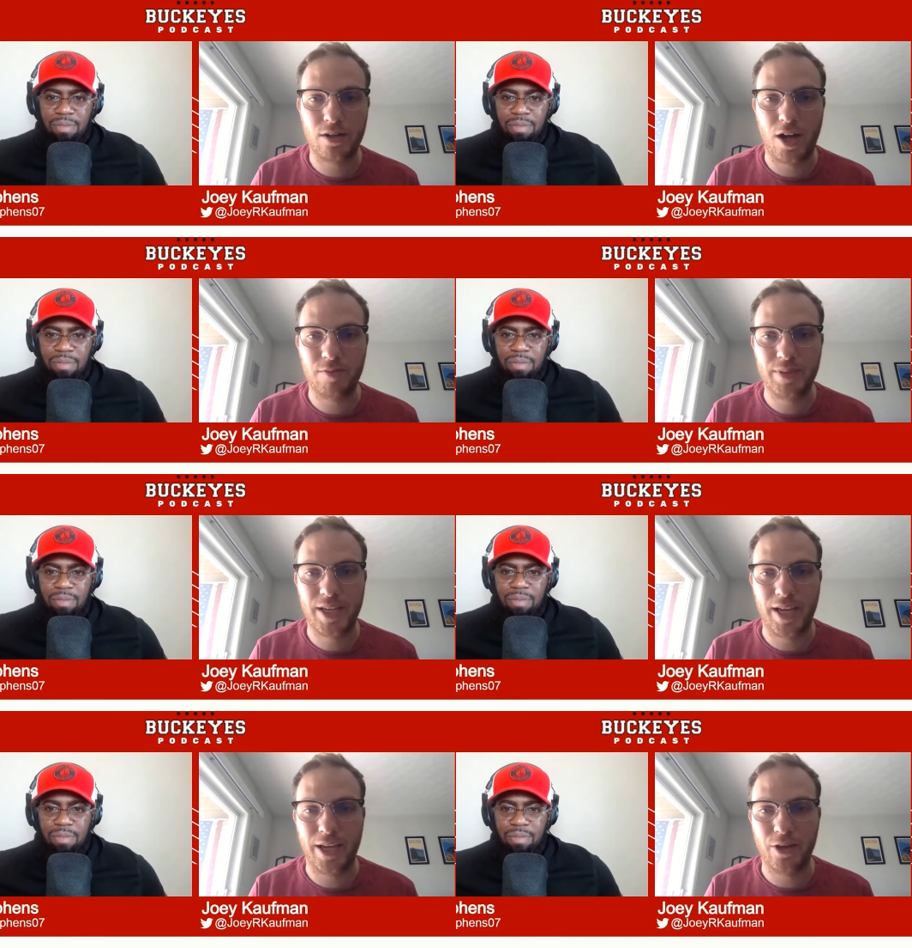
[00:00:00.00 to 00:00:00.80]
Speaker 1: Kaufman,
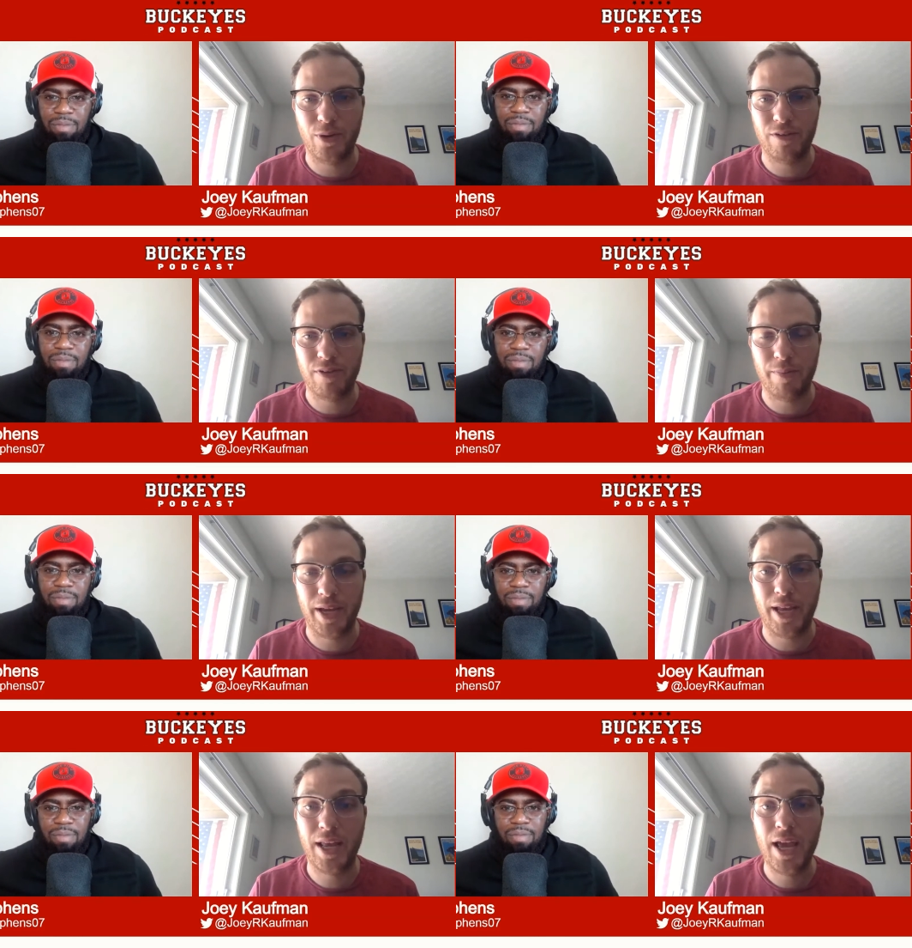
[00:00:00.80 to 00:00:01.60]
K A U F M A
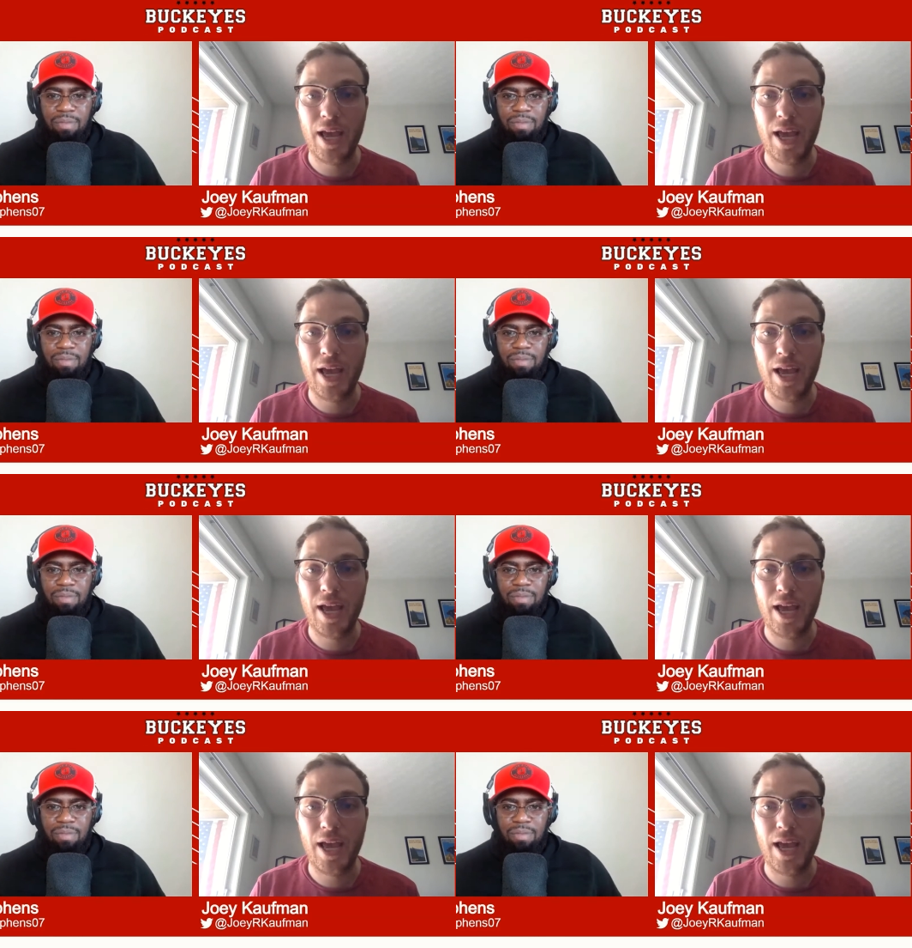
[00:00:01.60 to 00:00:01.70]
N,